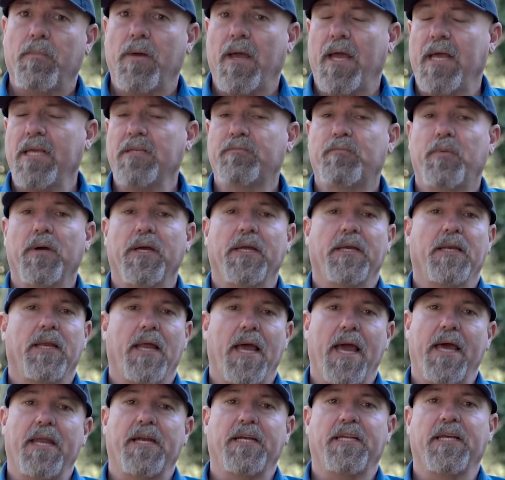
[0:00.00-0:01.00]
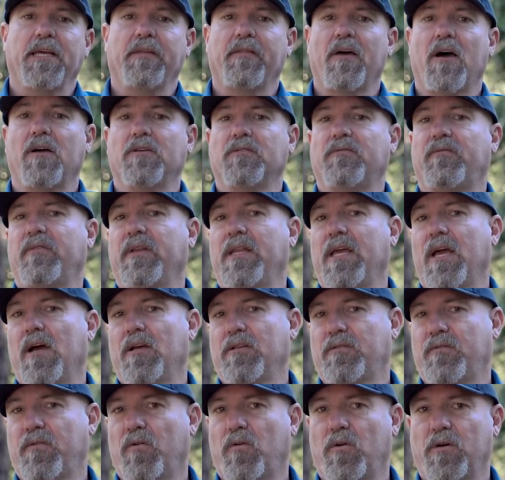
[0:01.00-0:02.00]
He's been editing those
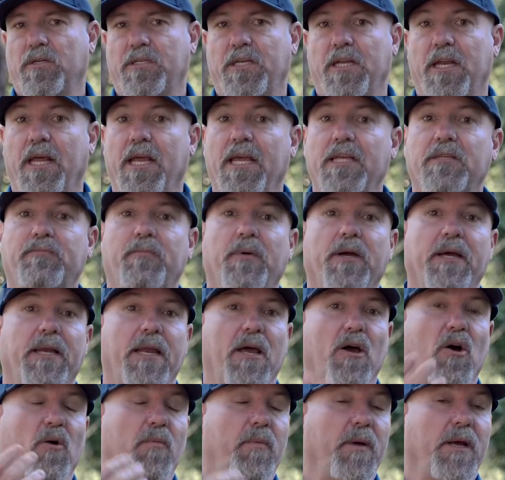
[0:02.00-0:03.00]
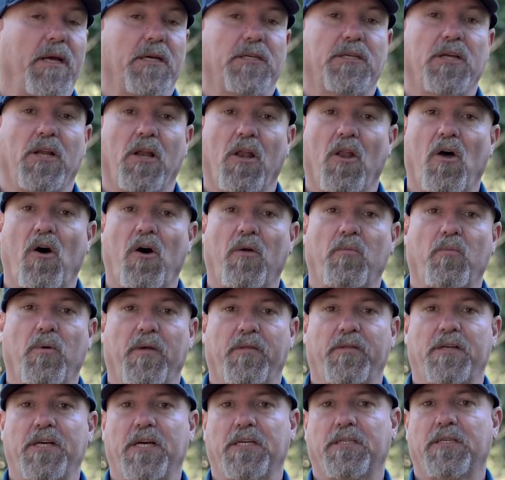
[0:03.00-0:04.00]
videos for us, and he's been helping us a lot
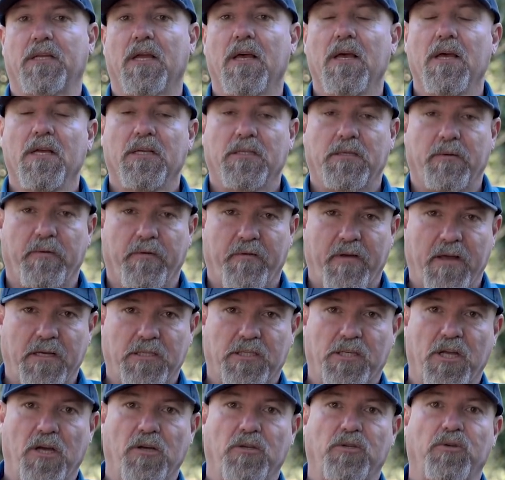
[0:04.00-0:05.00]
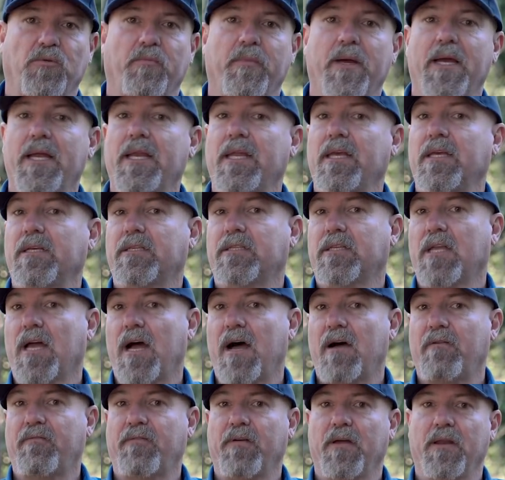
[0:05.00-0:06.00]
with just some of our social media
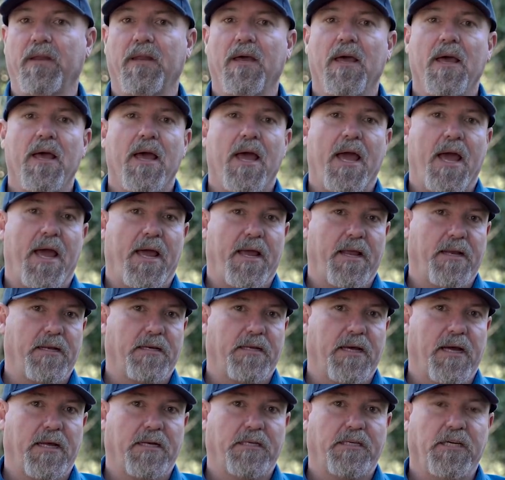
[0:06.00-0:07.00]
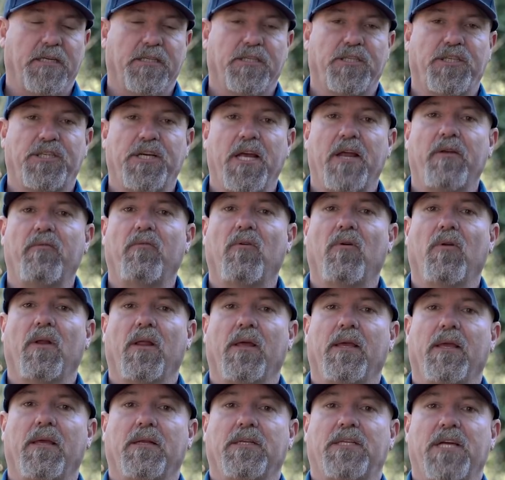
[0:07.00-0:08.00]
stuff and just
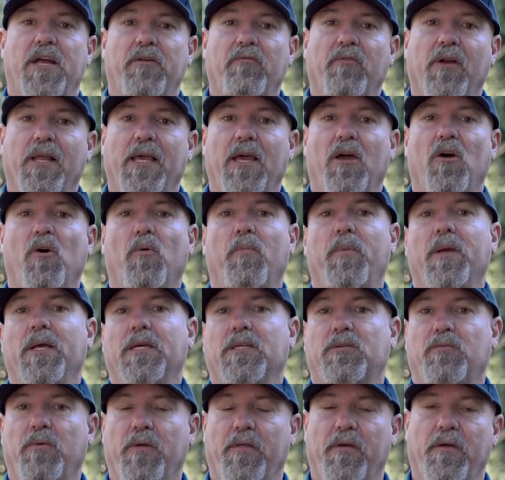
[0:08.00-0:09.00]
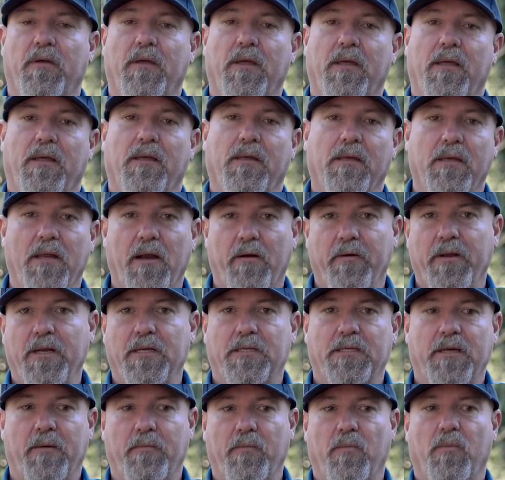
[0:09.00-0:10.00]
generally helping us with it, in
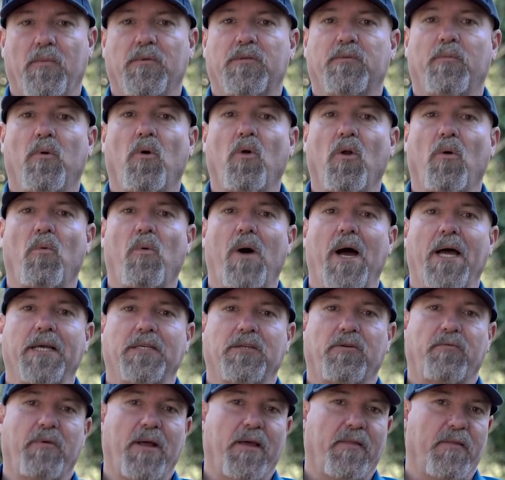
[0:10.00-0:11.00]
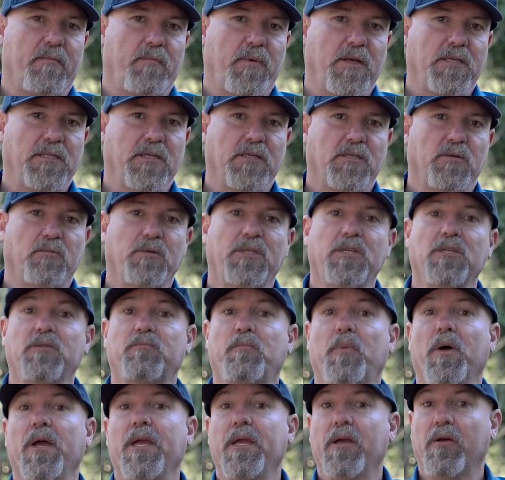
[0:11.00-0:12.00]
some smaller ways around the business, which has
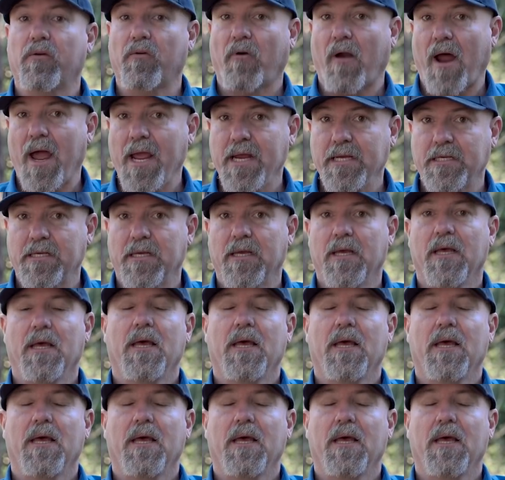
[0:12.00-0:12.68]
been great,